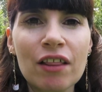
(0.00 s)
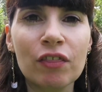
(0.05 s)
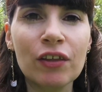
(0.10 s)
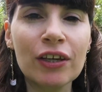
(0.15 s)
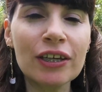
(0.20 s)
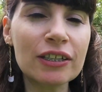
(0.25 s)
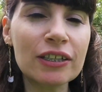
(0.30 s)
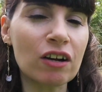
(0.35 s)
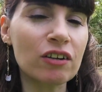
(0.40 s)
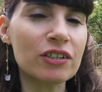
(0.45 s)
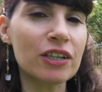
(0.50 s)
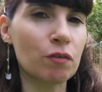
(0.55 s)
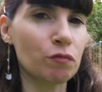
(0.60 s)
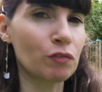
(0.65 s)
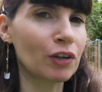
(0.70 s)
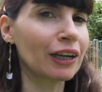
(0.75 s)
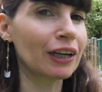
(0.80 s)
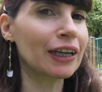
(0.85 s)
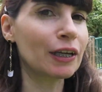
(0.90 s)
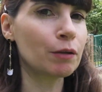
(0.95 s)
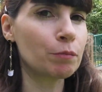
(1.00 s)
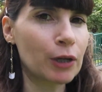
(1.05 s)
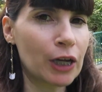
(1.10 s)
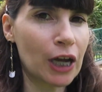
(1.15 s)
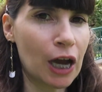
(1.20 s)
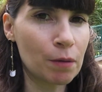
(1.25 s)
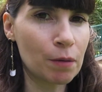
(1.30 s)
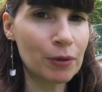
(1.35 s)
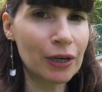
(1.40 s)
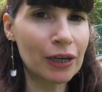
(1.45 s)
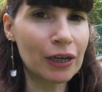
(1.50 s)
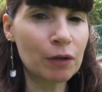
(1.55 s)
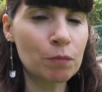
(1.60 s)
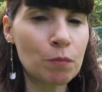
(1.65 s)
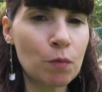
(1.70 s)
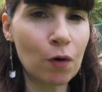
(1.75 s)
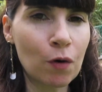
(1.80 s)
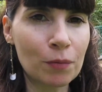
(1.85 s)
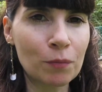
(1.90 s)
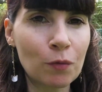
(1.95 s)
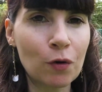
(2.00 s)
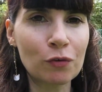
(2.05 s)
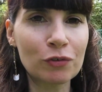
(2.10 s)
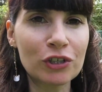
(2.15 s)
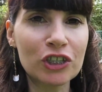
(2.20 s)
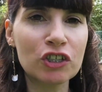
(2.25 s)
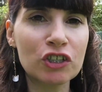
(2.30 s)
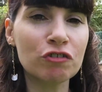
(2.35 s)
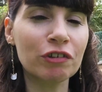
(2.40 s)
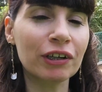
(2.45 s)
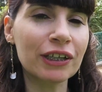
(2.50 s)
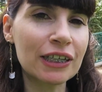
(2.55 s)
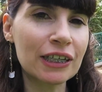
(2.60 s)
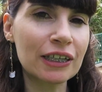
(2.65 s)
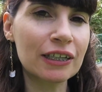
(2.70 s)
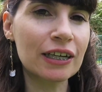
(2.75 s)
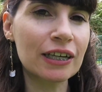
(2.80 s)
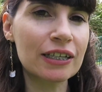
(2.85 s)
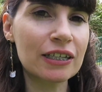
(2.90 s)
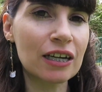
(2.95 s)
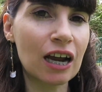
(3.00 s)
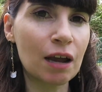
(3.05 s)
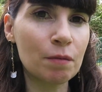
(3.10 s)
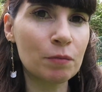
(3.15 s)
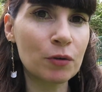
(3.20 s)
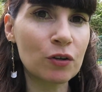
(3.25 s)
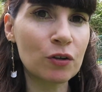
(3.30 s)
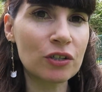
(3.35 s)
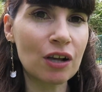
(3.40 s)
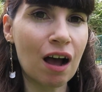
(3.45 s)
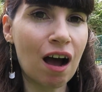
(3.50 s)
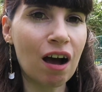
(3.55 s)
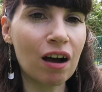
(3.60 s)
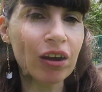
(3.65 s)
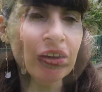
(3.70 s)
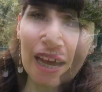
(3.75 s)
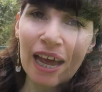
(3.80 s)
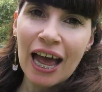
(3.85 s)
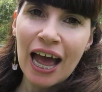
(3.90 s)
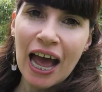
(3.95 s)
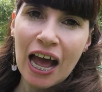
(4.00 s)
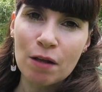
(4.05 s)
Things are definitely becoming more and more restricted as time goes on.